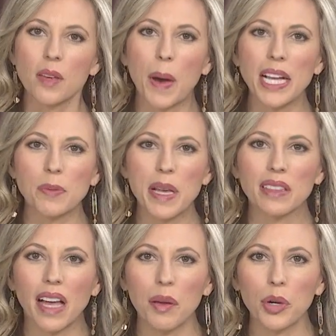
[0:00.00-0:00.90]
Pikes Peak
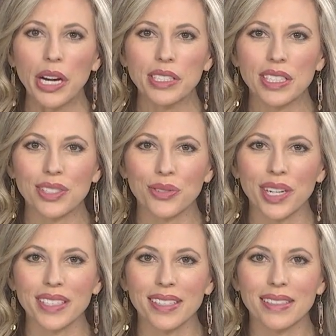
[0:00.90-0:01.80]
Library
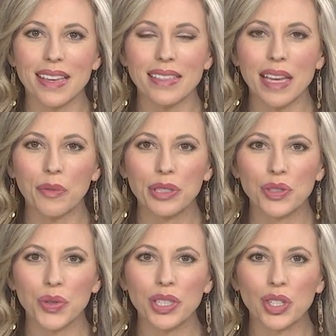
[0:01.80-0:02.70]
District is easing
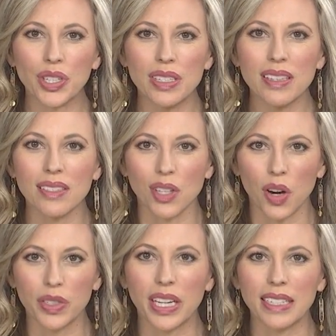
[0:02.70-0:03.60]
restrictions as
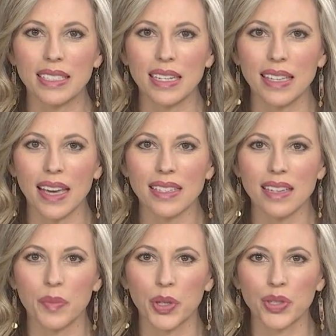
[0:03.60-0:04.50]
COVID-19 case
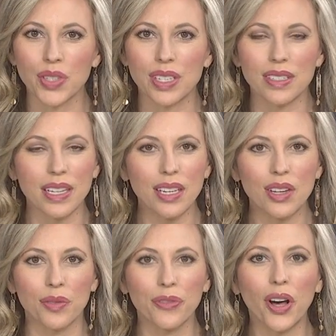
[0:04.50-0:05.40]
numbers
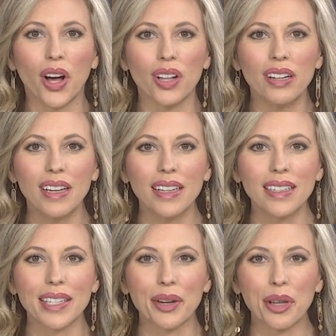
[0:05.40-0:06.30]
continue to fall.
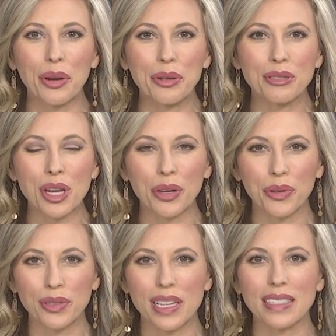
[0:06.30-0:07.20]
KRDO News Channel
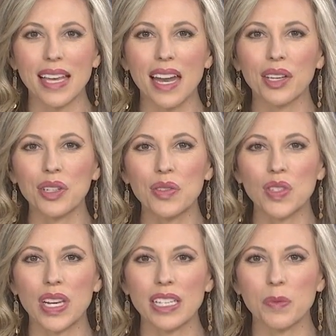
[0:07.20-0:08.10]
13's Hannah
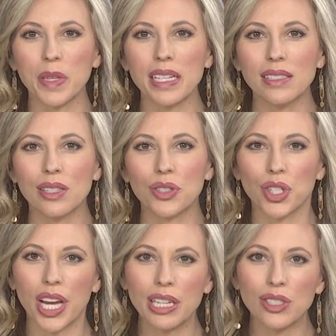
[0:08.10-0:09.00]
Knutson explains the
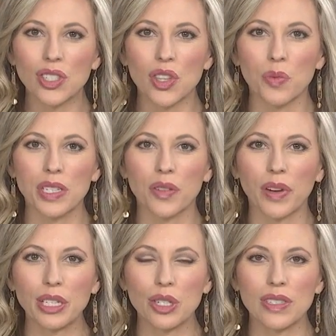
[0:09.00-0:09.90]
change to the
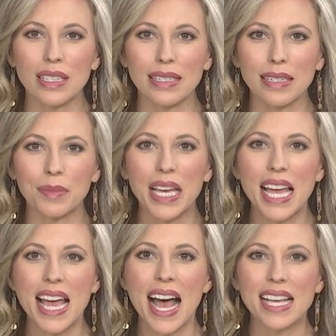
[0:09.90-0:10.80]
reservation system
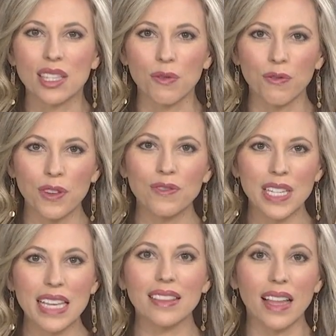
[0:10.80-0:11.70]
as the
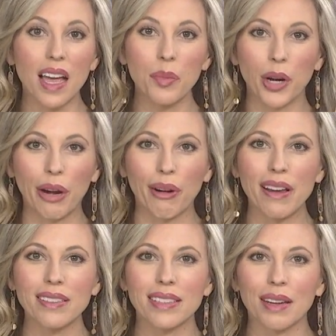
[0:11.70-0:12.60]
15
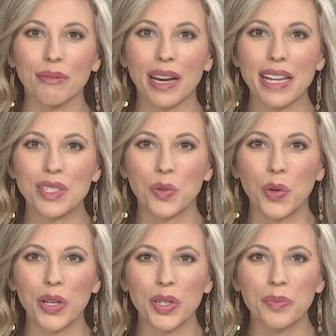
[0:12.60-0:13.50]
libraries get ready to
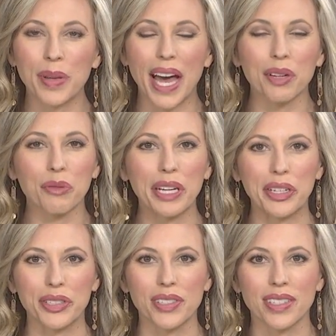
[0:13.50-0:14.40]
welcome back
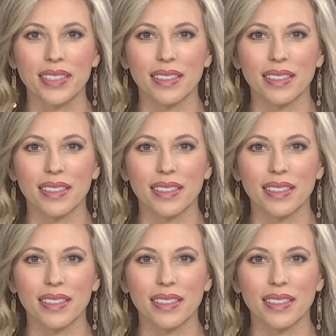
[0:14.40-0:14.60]
readers.